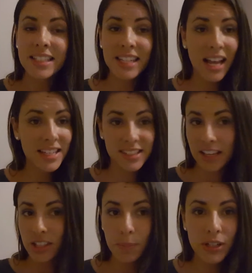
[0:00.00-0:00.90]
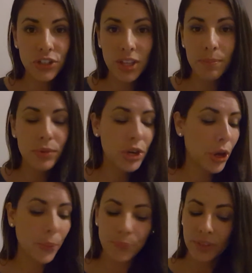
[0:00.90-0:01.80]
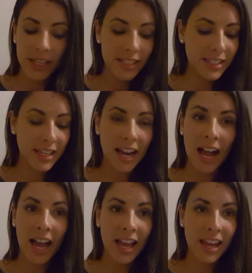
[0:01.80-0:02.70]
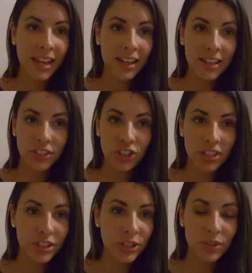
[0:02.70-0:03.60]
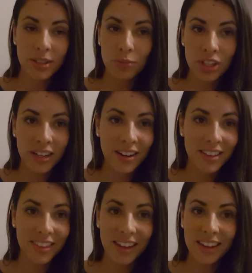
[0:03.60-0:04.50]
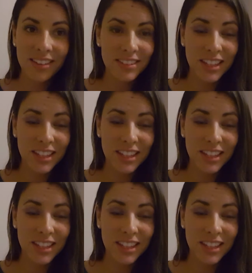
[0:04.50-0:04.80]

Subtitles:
Did I sales pitch them? No. Did I just do some generic thing,